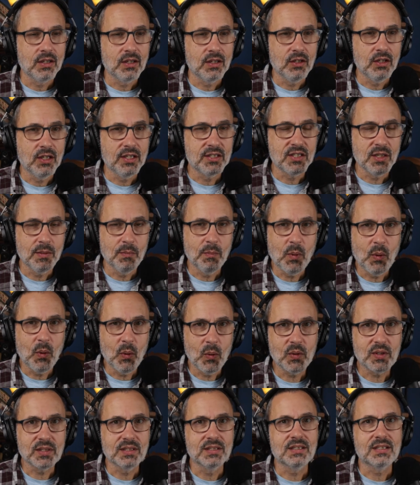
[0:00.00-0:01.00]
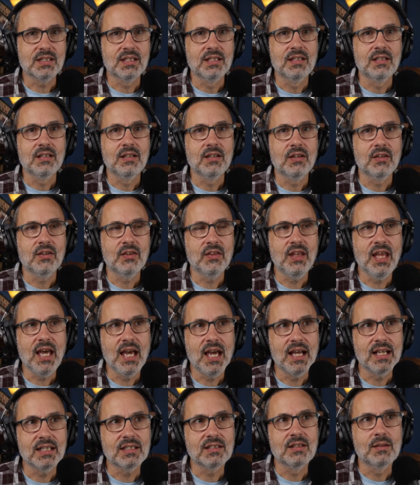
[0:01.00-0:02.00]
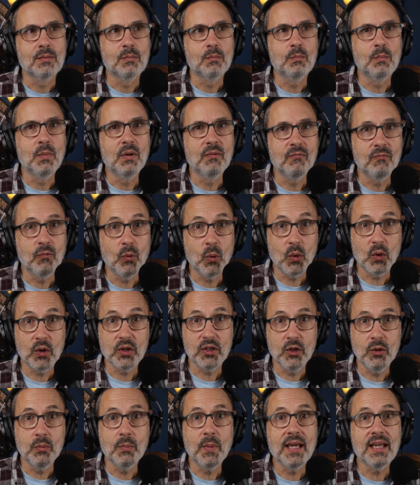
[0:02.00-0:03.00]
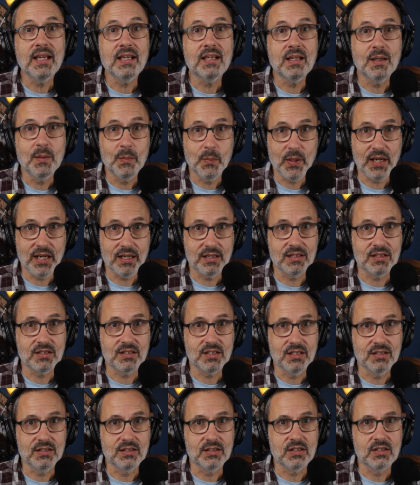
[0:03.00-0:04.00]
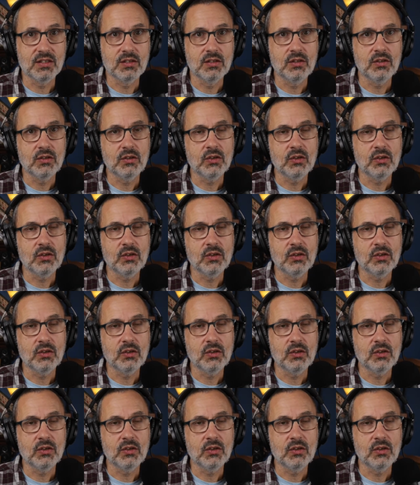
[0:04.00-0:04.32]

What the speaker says: It's important that before you make comparisons,